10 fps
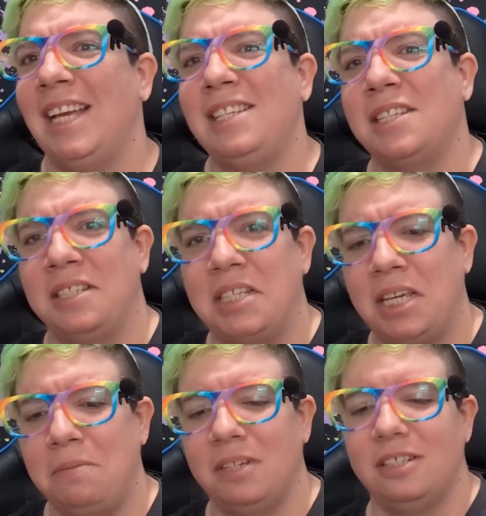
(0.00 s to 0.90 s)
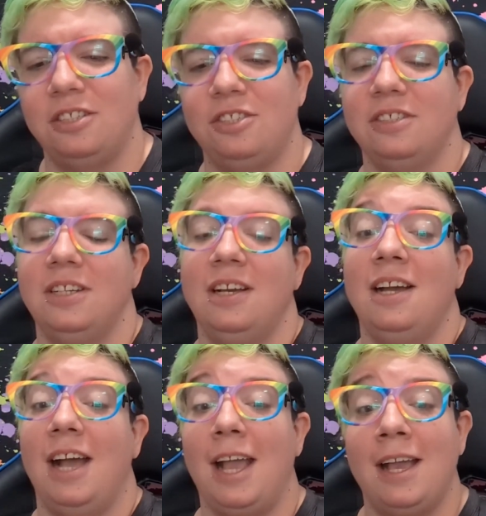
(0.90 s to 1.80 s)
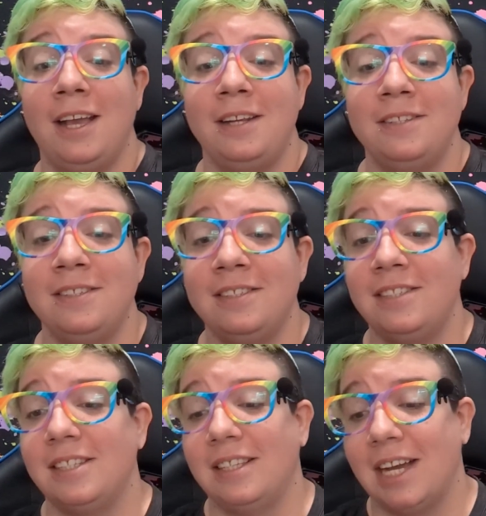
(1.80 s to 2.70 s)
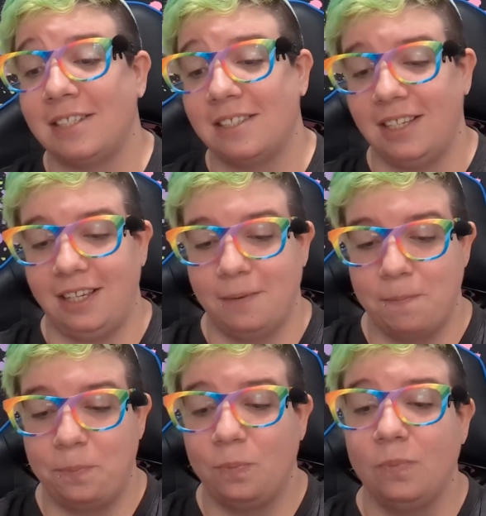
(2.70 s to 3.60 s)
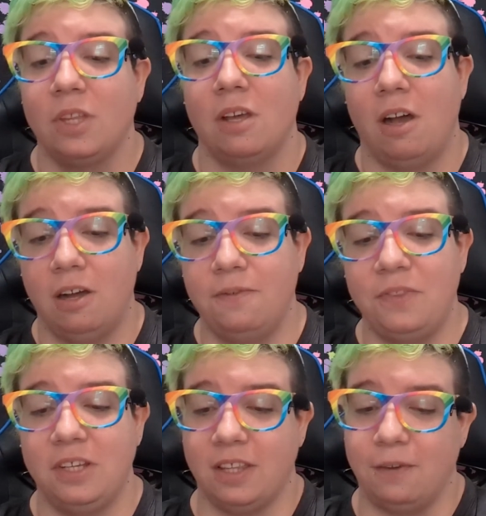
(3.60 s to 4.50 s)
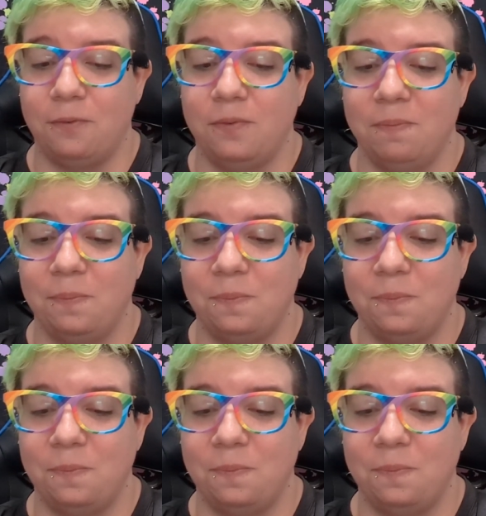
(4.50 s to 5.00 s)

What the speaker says: It doesn't take much. And lastly, Off the Cliff.